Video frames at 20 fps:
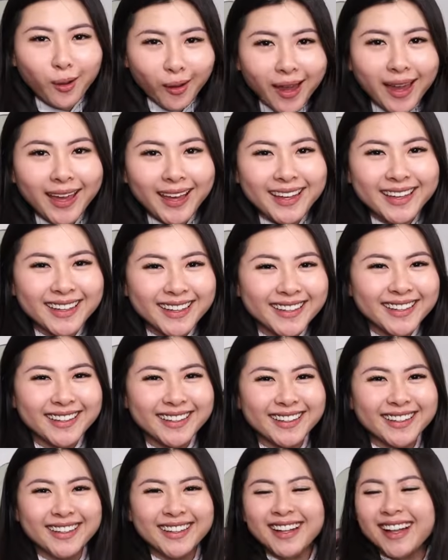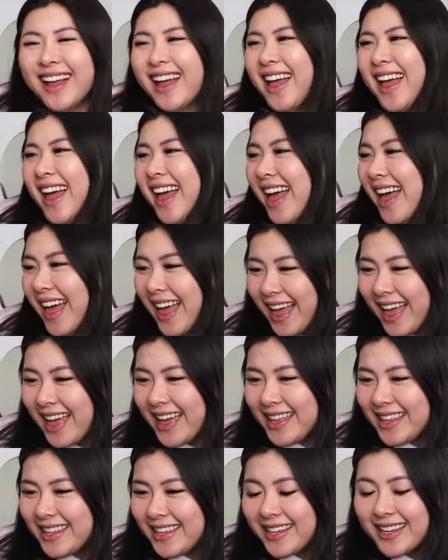okay?
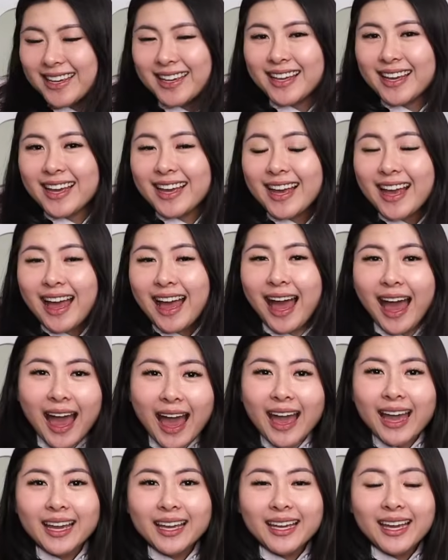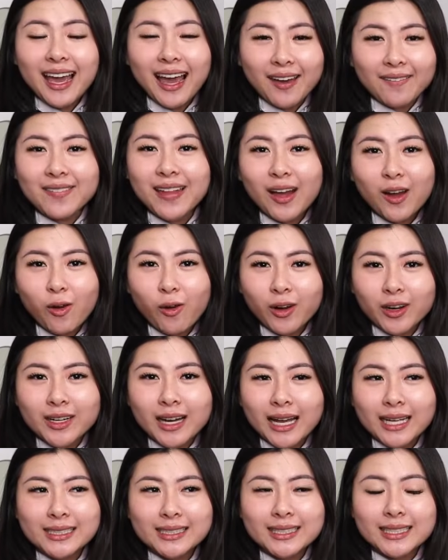And I have not
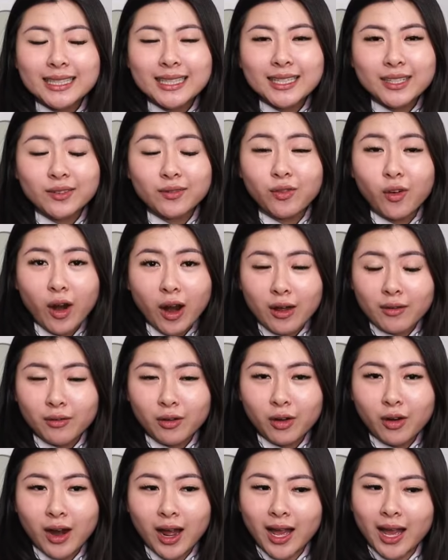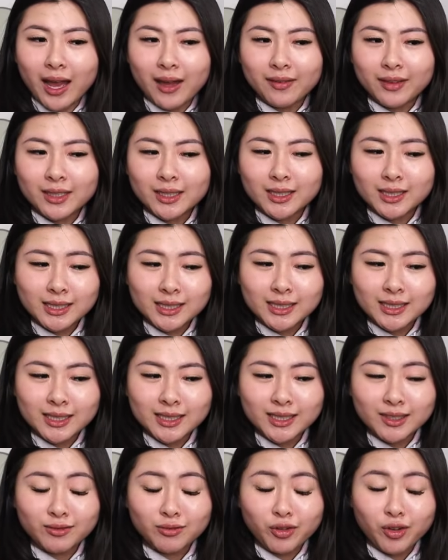organized it in forever. I haven't cleaned
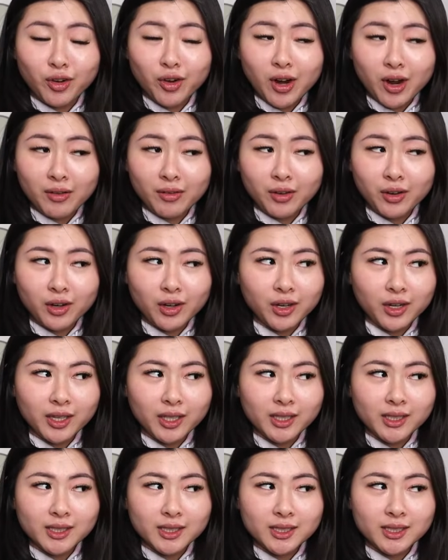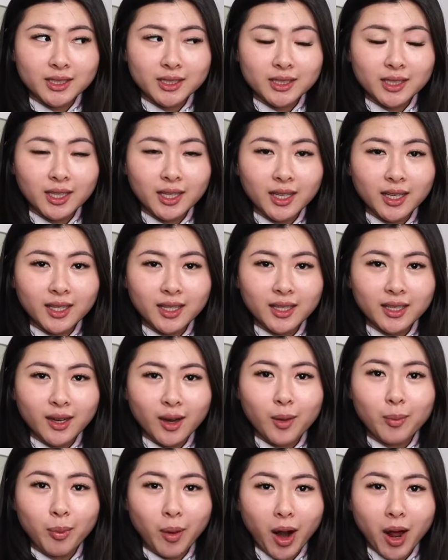it in forever. It's like
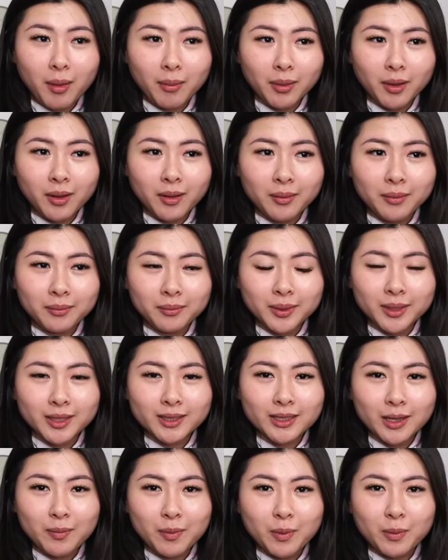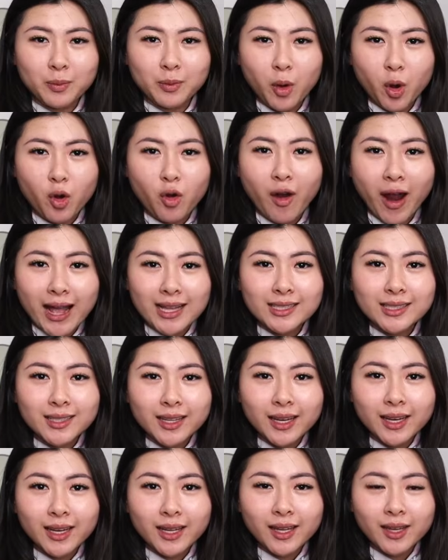a problem because I've been
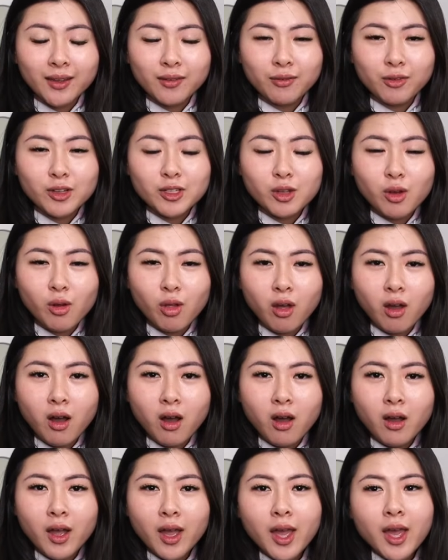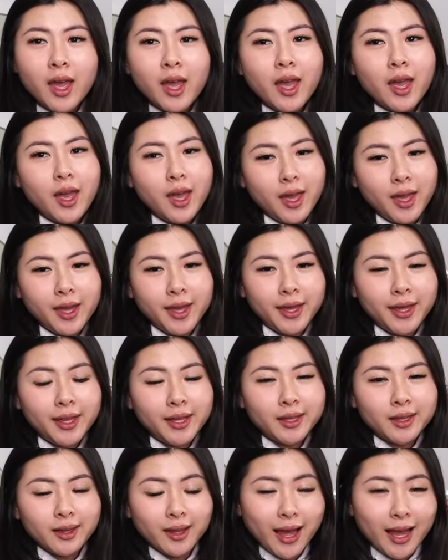procrastinating it for so long.
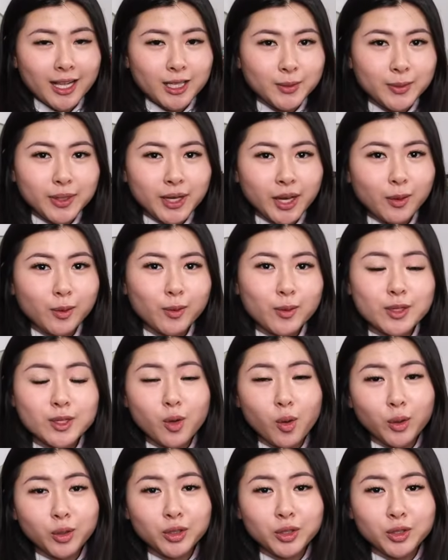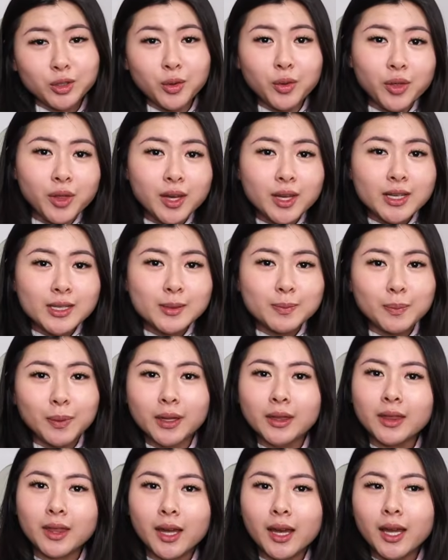And last week I was going to do this,
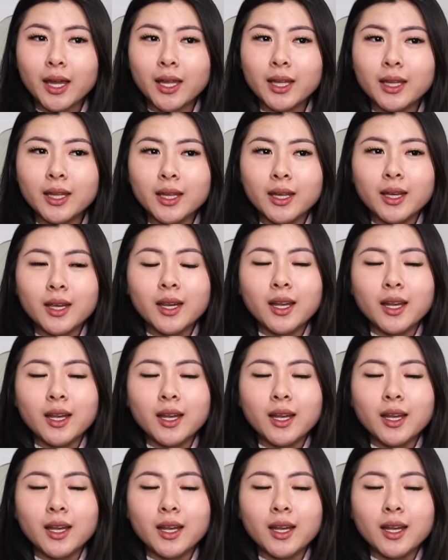but then